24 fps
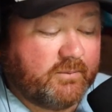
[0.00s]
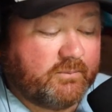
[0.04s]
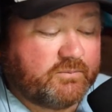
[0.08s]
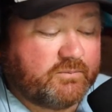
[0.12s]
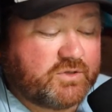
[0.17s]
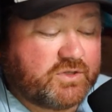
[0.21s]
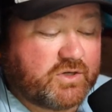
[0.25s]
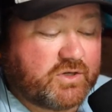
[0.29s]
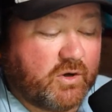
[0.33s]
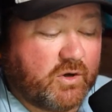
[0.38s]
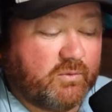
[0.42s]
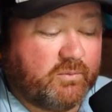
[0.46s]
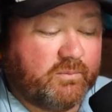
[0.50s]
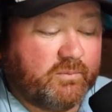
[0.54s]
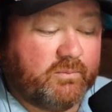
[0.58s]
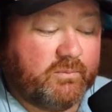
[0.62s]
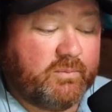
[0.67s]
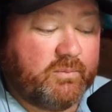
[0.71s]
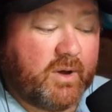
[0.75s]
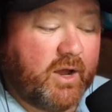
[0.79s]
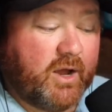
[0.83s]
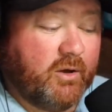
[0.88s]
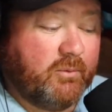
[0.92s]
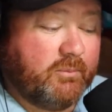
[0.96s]
So
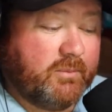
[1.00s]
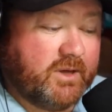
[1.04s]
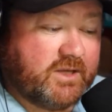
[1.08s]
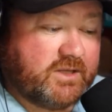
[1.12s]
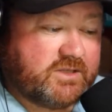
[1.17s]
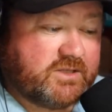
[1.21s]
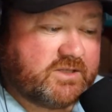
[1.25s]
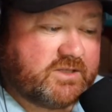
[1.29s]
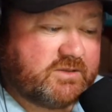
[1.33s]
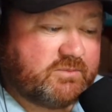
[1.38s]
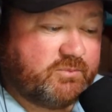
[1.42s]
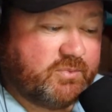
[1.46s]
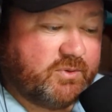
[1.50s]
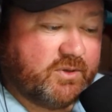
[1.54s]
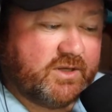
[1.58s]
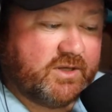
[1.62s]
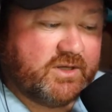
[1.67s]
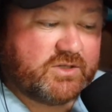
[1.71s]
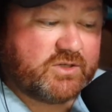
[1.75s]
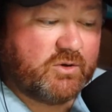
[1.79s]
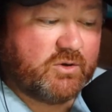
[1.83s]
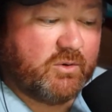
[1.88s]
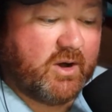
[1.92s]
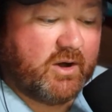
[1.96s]
by all means,
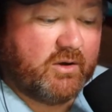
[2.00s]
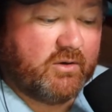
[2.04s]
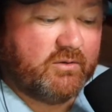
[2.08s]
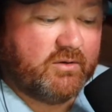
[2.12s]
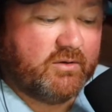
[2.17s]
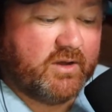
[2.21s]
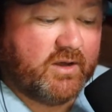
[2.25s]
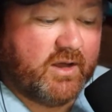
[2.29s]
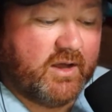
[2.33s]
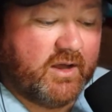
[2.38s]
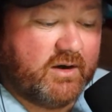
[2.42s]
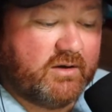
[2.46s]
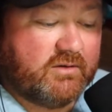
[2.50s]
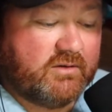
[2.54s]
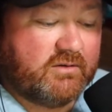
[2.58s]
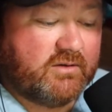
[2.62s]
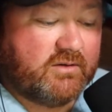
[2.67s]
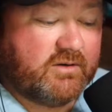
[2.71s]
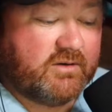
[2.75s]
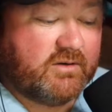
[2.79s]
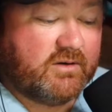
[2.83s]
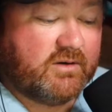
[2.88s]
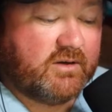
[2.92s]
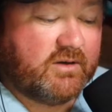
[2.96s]
please go out
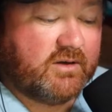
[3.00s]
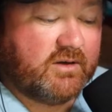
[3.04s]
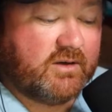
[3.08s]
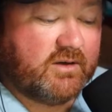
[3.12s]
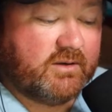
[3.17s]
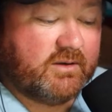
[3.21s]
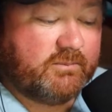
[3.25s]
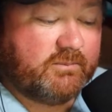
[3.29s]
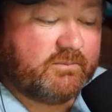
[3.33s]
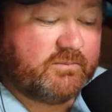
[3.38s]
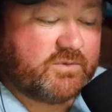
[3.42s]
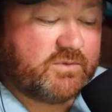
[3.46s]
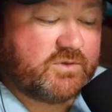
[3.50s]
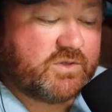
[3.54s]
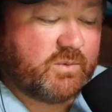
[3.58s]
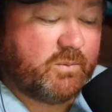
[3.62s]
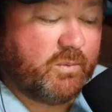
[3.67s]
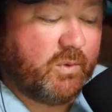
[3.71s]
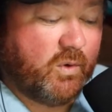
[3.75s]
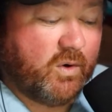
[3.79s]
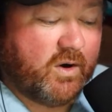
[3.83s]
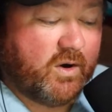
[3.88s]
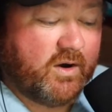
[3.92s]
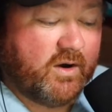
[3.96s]
and
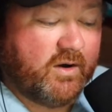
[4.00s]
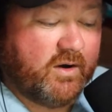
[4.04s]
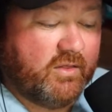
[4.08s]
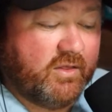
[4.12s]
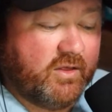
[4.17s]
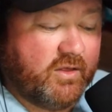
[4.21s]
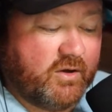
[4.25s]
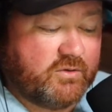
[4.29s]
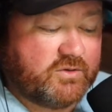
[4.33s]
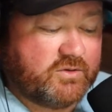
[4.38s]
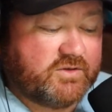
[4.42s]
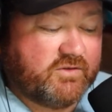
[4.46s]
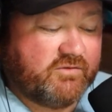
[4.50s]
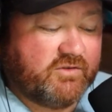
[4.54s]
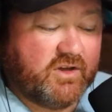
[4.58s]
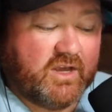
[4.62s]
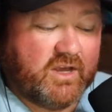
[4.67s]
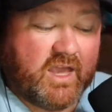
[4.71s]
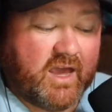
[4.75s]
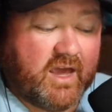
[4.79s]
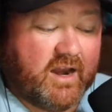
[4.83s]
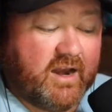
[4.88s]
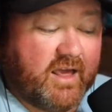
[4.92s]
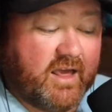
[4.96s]
support those if you
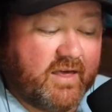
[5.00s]
can.